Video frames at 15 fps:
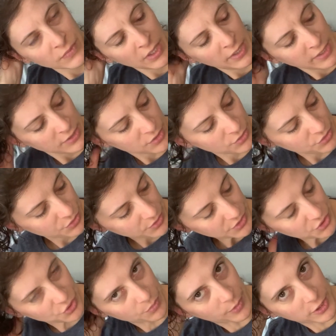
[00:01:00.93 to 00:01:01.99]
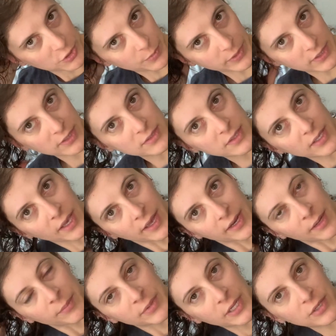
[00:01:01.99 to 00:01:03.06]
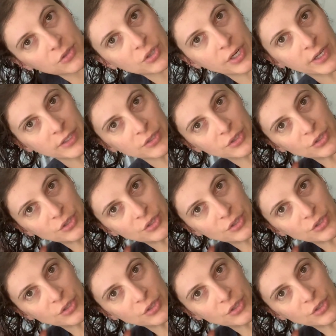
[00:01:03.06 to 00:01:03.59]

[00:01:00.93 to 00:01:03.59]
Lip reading: And I don't do it too much because, again, I'm not trying